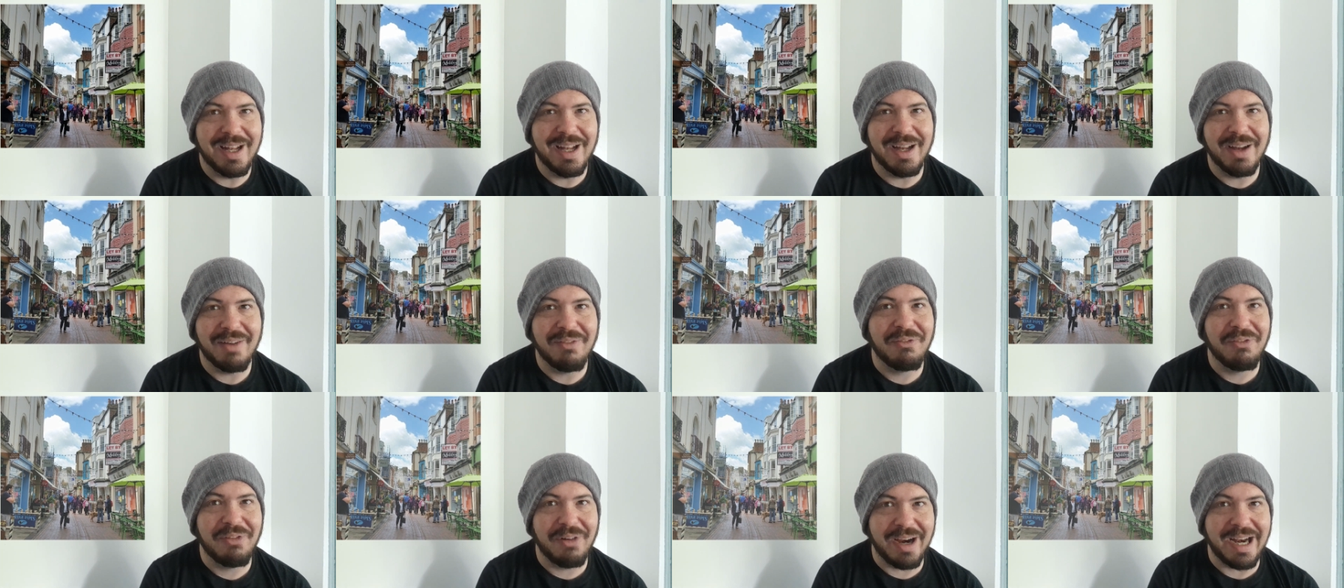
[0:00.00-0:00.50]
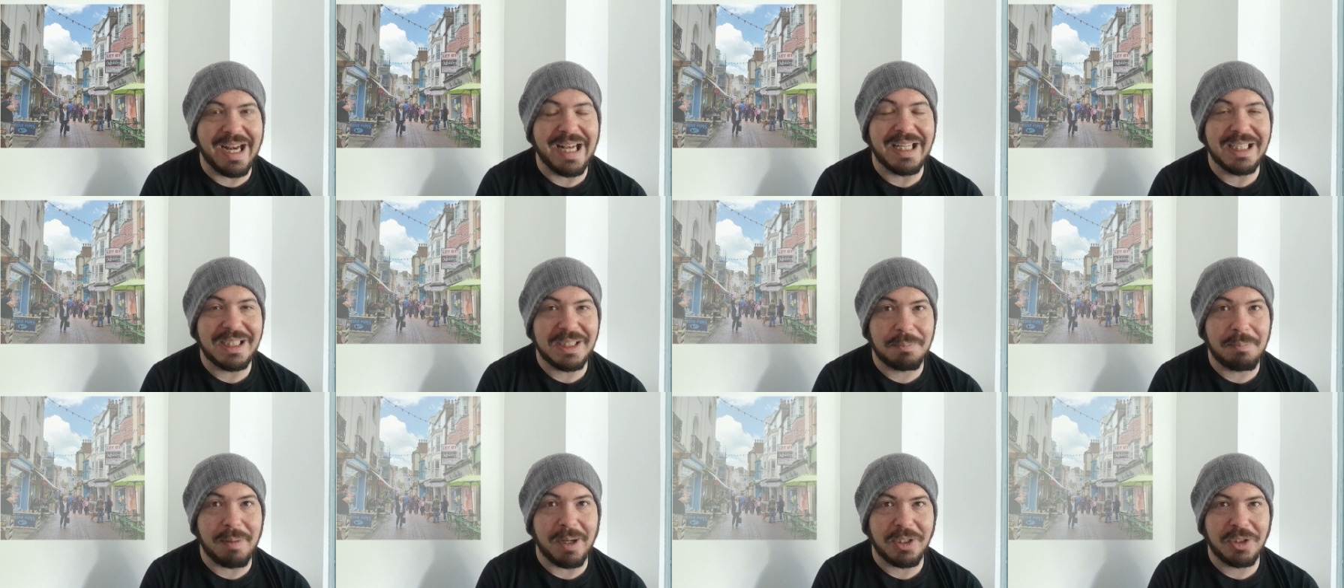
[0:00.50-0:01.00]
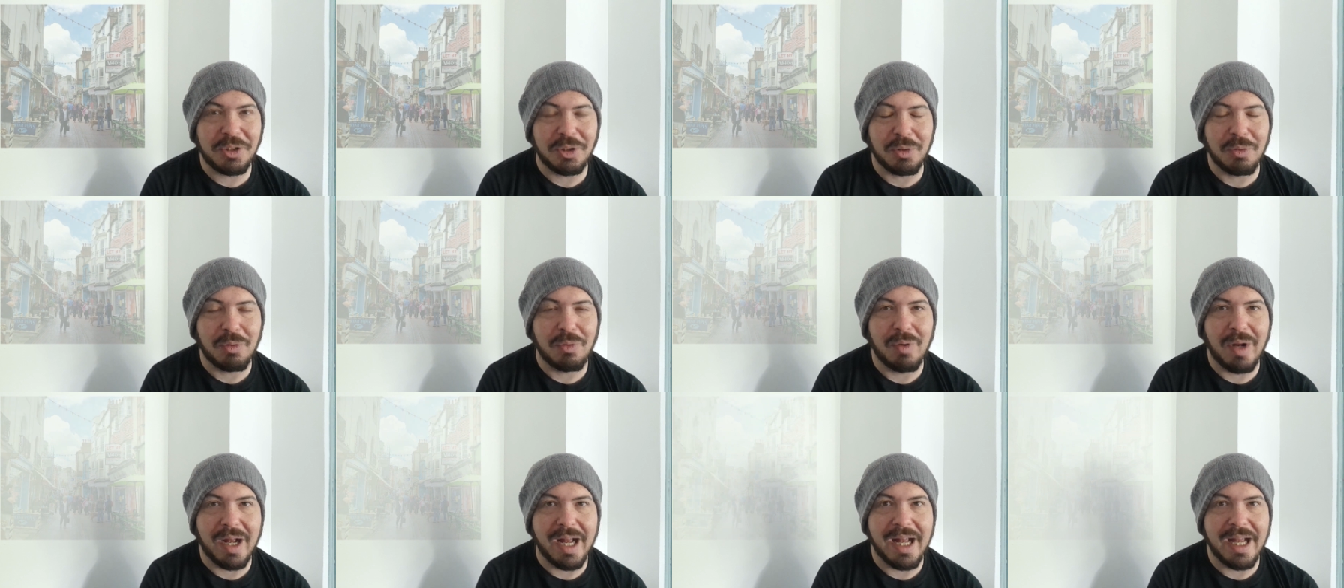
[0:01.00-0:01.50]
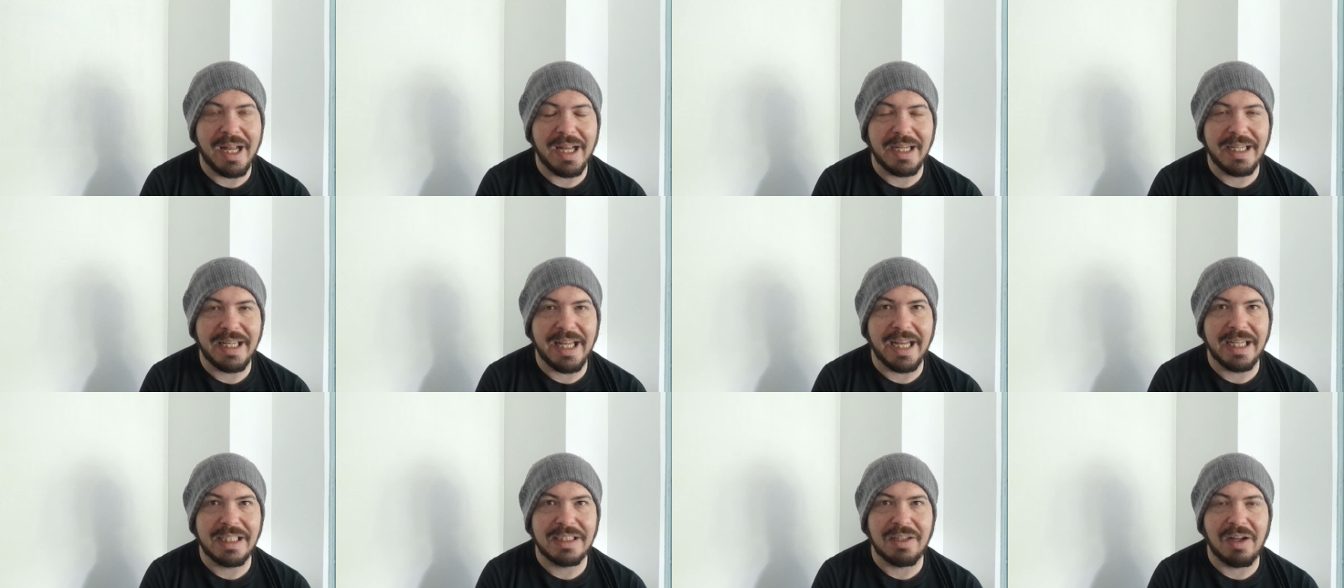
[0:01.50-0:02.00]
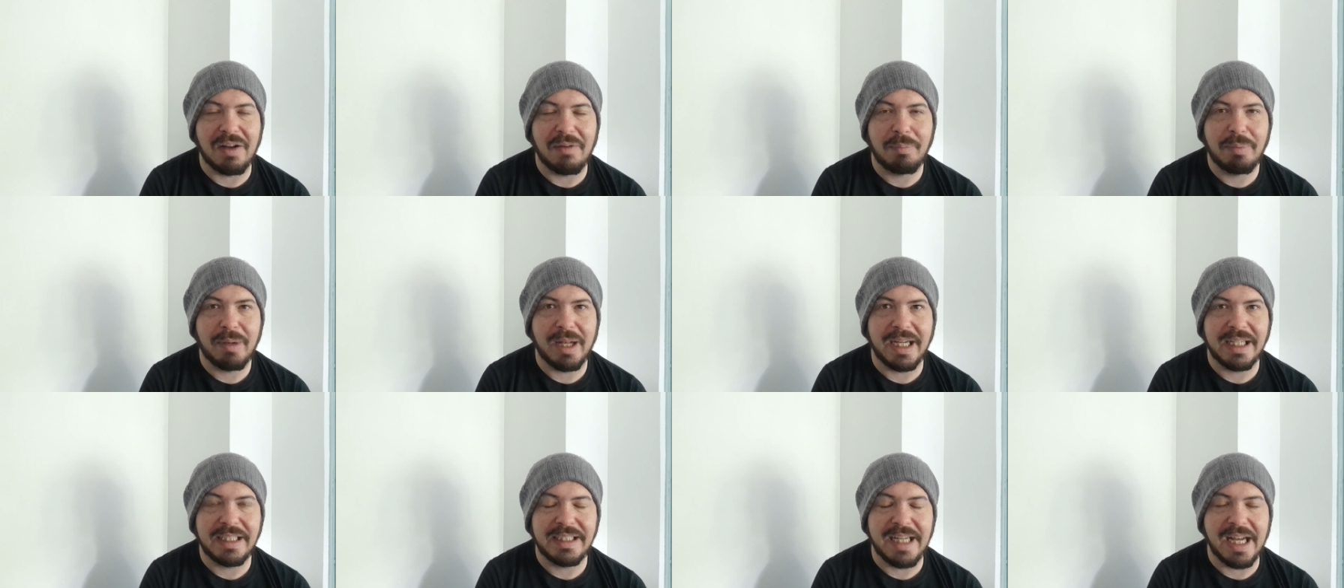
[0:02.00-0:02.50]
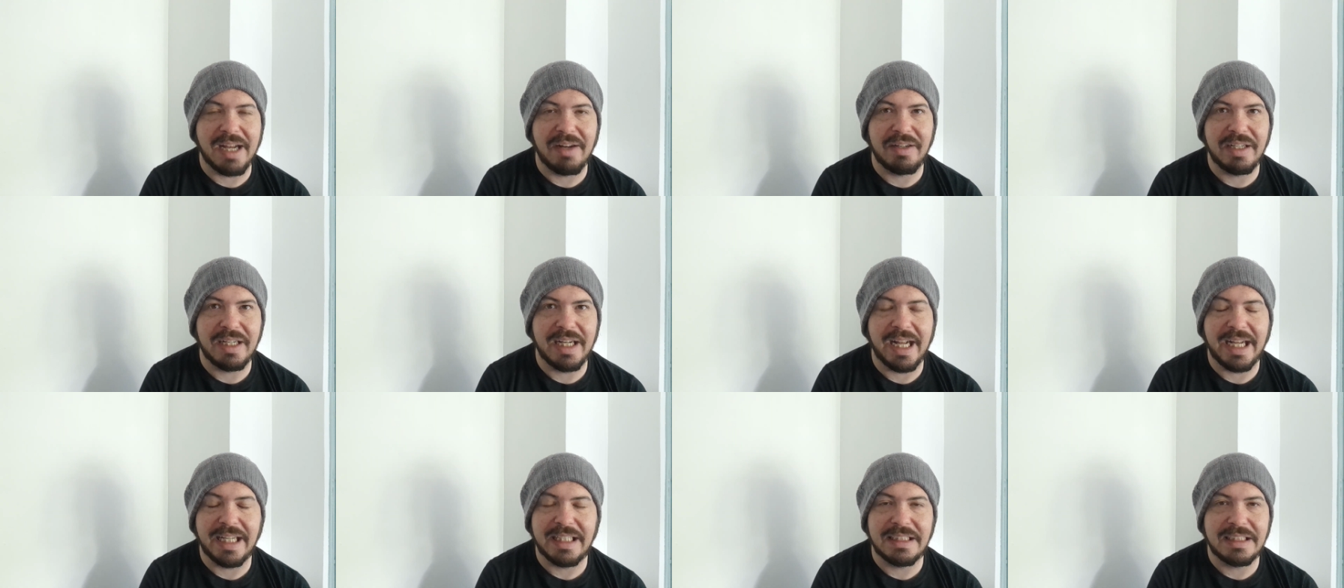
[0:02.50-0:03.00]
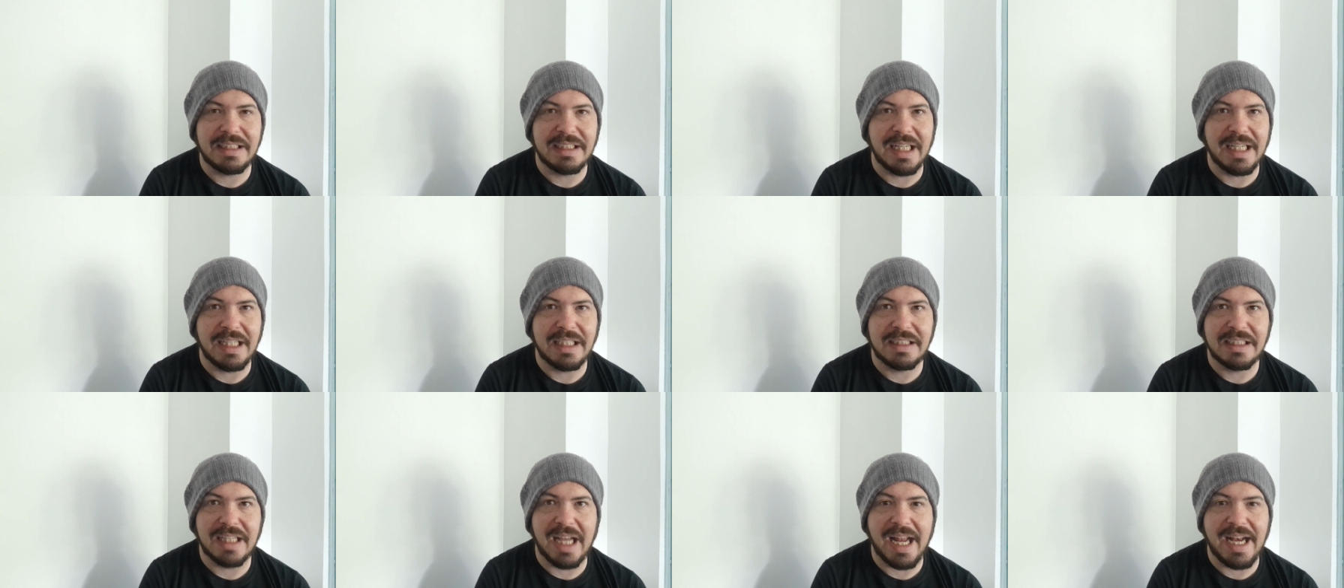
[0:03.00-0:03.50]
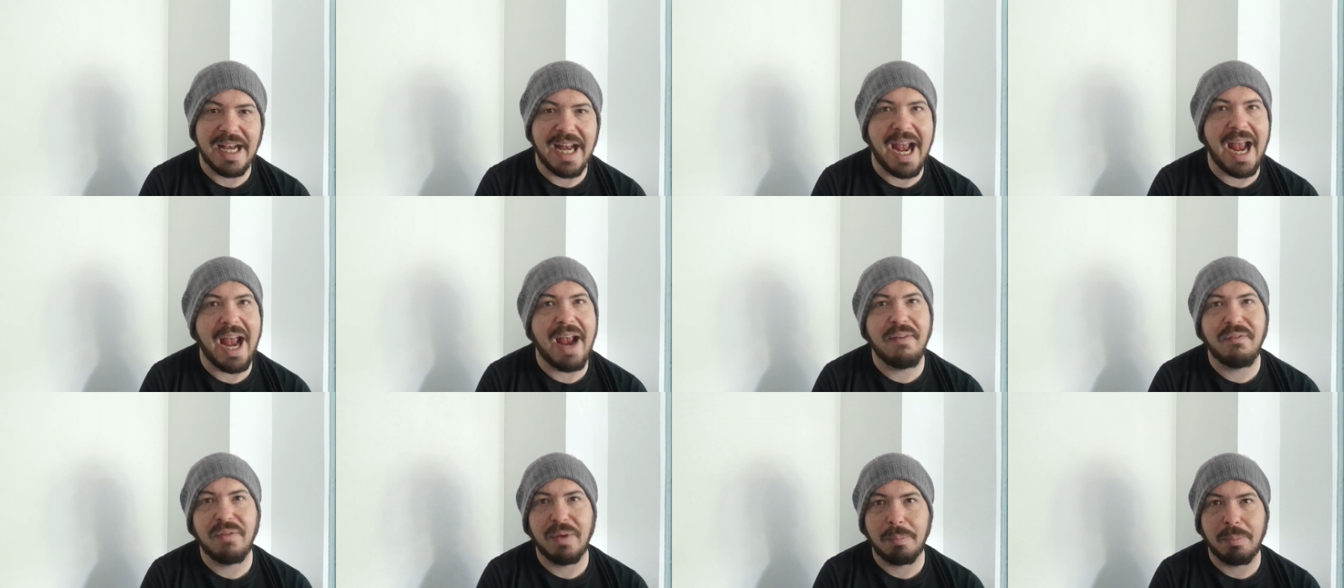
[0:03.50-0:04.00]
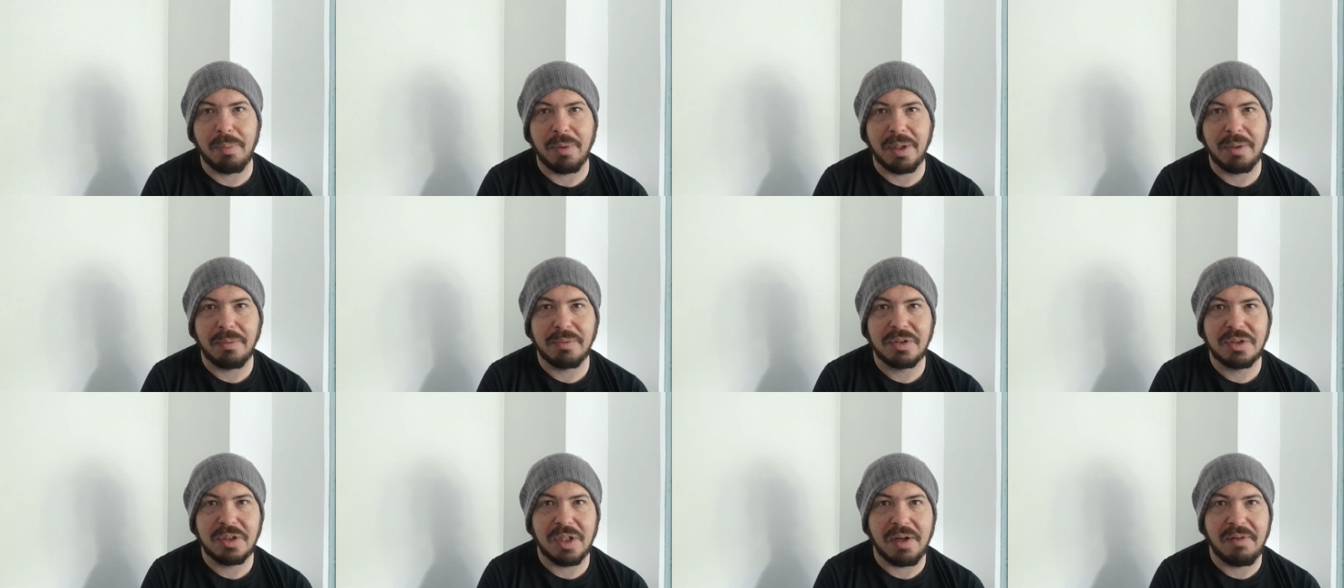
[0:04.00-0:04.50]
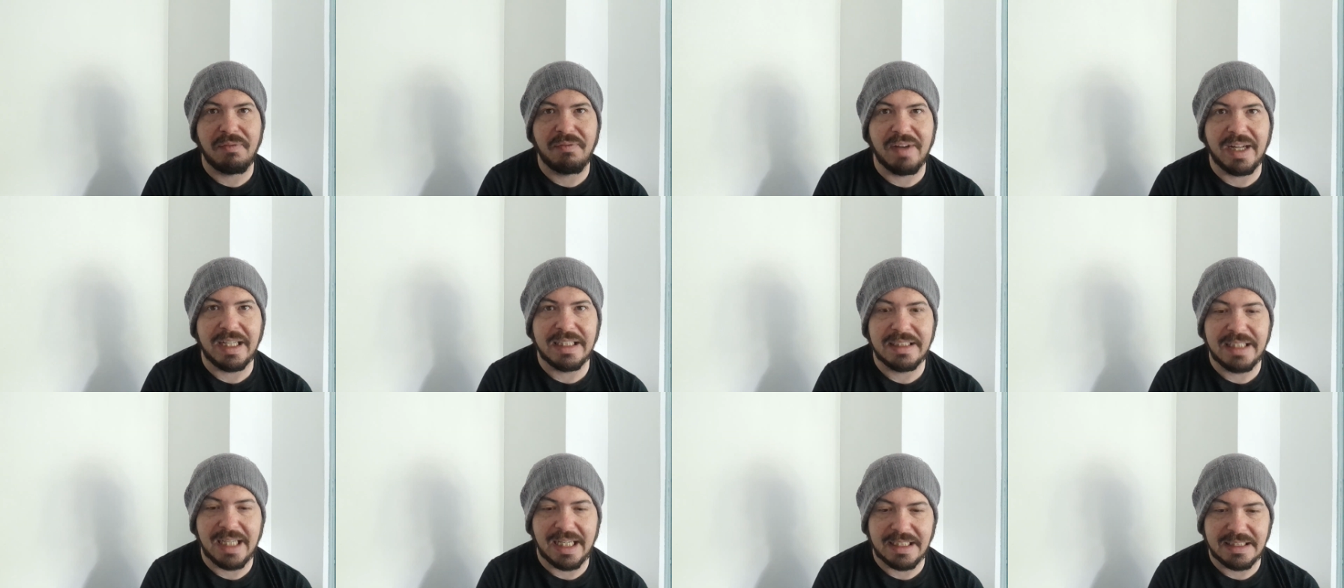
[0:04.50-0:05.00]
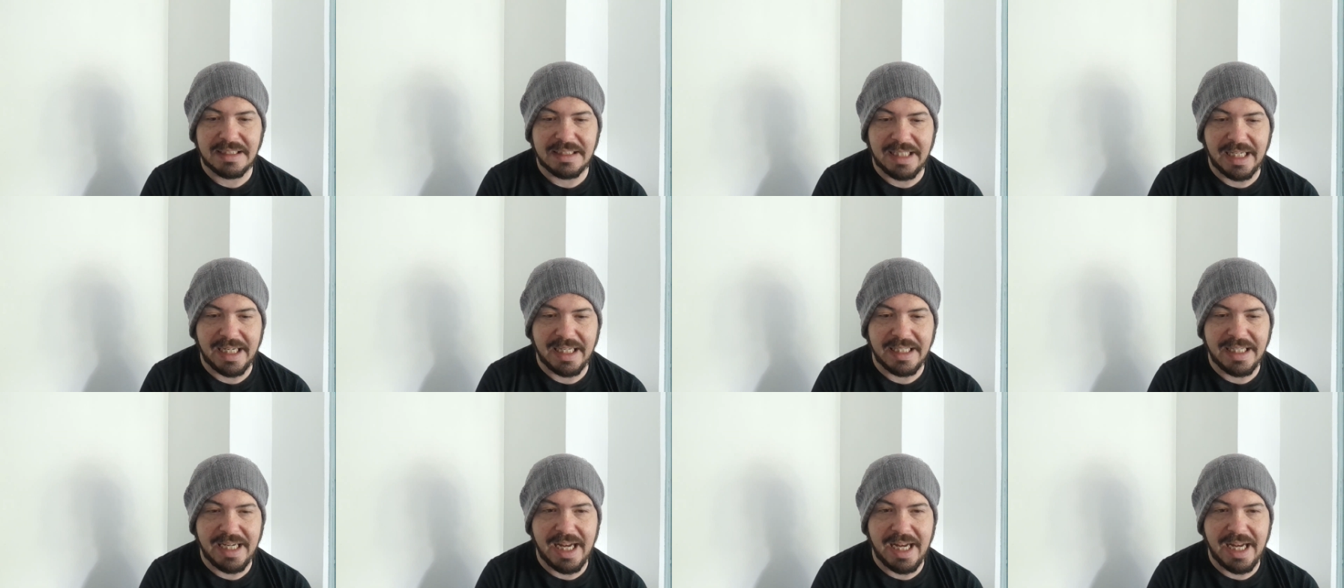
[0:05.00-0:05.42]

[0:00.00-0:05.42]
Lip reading: really special gigs that I've played down in Hastings, and everybody was so fantastic.